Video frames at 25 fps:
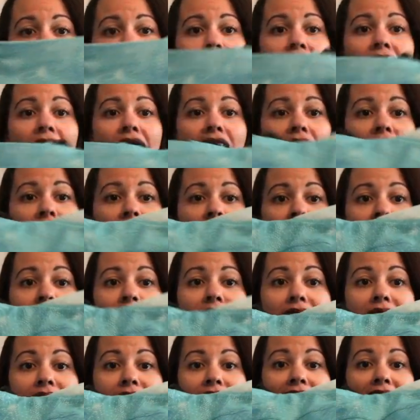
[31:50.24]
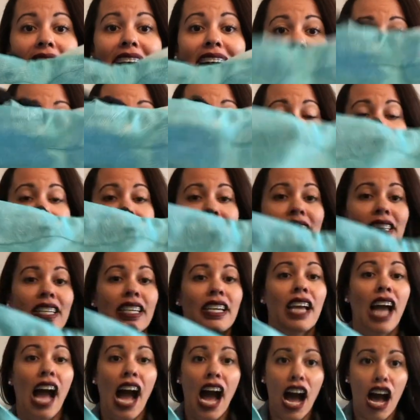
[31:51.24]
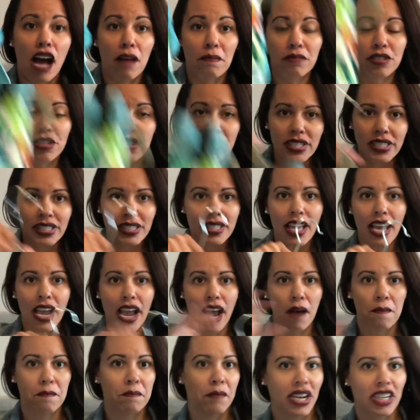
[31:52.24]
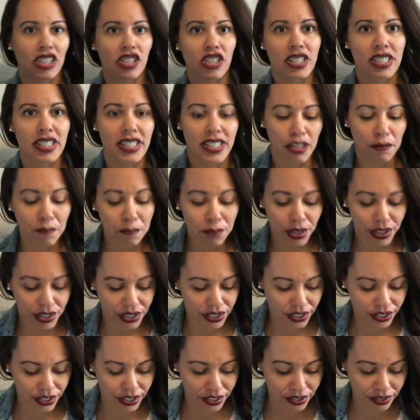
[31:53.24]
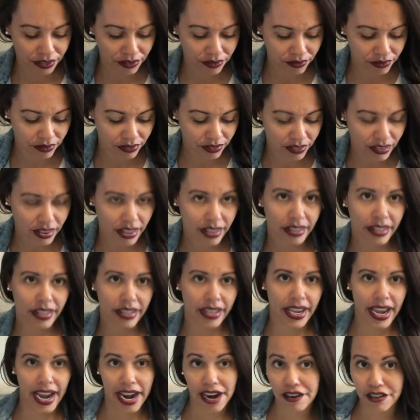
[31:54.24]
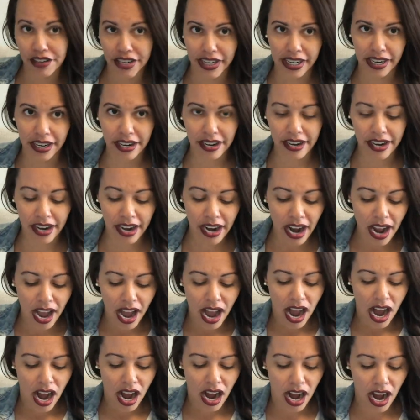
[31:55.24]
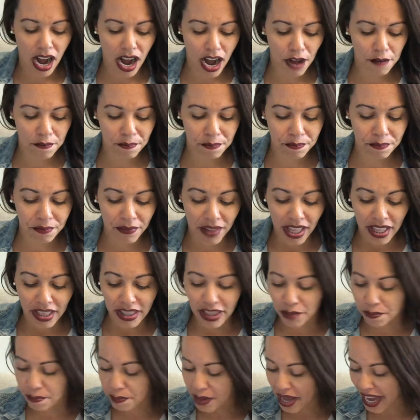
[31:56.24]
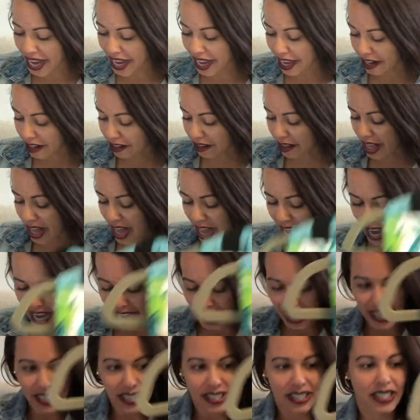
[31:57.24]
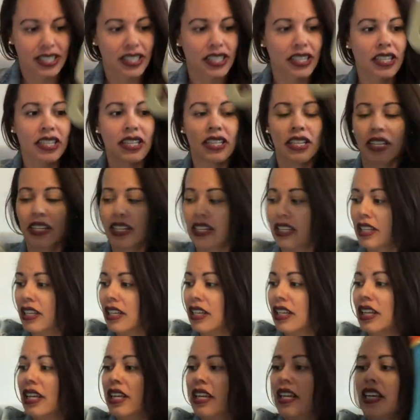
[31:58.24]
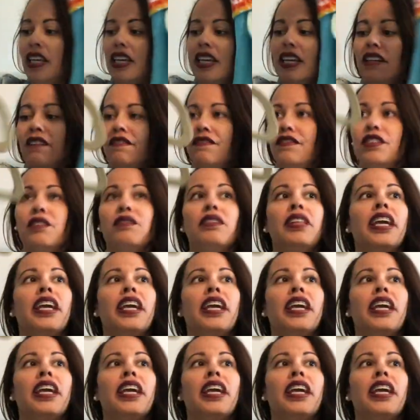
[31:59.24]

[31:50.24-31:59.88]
and that's it. So this is like a much simpler carrier. The panel height, if you